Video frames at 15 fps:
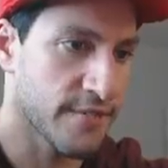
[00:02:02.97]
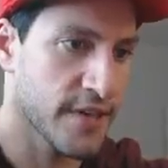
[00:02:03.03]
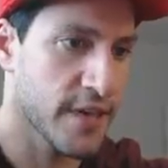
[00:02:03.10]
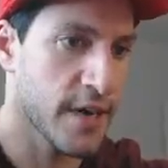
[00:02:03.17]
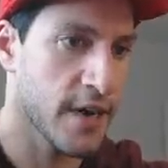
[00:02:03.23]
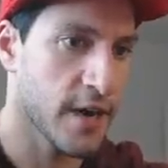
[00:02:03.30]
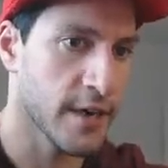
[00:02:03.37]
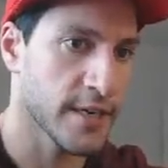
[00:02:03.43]

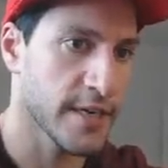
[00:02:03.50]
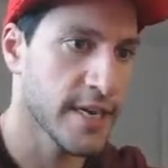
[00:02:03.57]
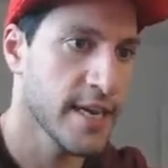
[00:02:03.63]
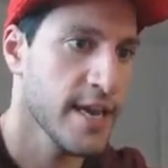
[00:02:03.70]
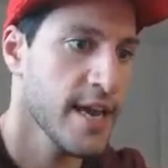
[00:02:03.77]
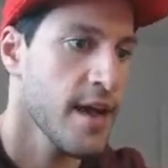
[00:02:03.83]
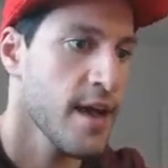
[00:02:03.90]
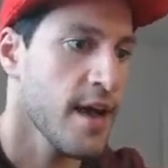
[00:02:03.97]
card,
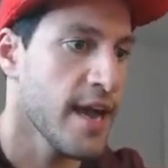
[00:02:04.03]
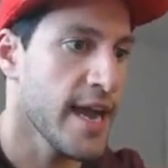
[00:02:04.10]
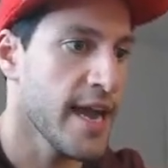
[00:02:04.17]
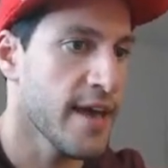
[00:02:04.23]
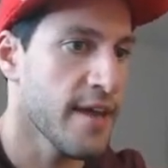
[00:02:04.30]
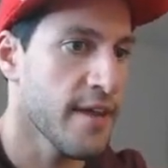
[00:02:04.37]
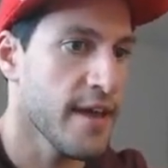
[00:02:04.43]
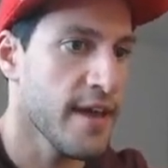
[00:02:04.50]

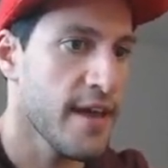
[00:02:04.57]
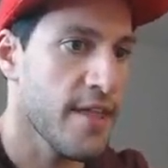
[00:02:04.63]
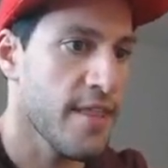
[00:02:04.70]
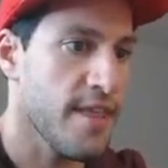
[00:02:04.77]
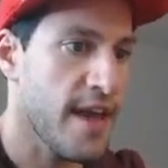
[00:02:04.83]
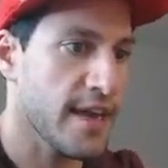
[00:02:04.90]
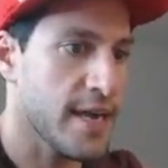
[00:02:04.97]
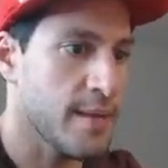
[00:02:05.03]
and
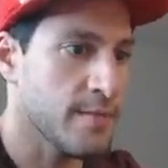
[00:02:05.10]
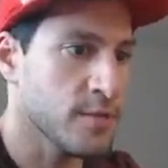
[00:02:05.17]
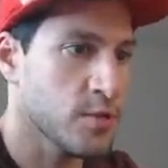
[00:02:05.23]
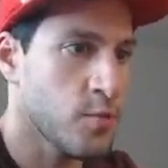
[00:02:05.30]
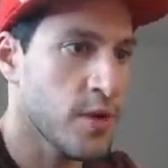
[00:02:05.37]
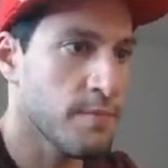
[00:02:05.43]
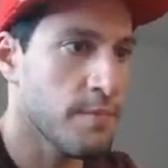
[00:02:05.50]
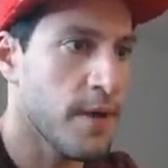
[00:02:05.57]
that comes
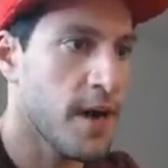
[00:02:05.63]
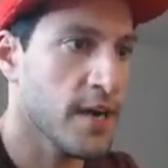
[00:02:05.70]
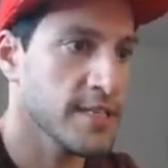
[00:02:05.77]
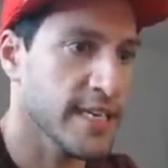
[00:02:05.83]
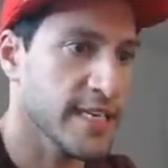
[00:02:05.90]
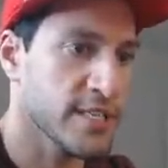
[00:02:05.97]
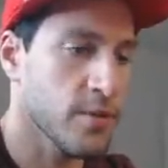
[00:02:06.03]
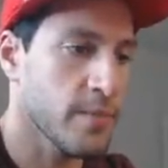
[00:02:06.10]
with
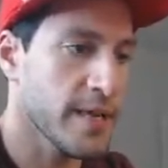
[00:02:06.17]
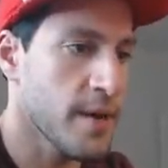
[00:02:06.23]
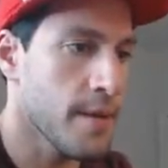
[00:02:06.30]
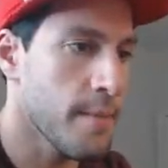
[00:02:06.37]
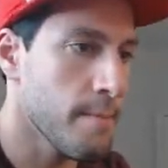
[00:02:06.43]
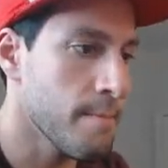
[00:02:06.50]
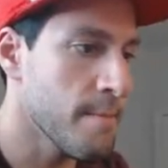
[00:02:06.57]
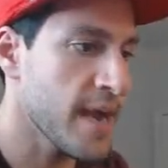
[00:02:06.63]
box. I guess there'll be
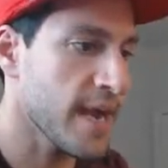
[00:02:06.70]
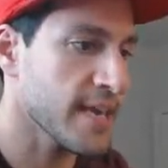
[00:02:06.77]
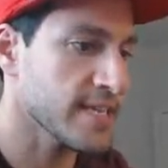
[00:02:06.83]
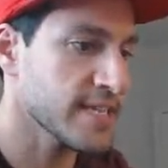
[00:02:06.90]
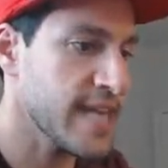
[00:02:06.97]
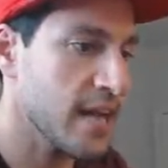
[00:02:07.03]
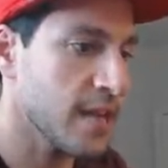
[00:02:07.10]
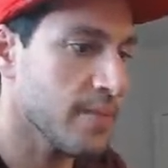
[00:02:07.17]
a Mega
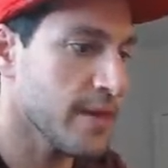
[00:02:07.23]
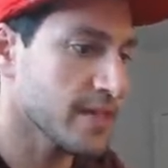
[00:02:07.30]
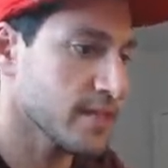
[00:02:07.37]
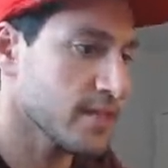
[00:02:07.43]
Salamence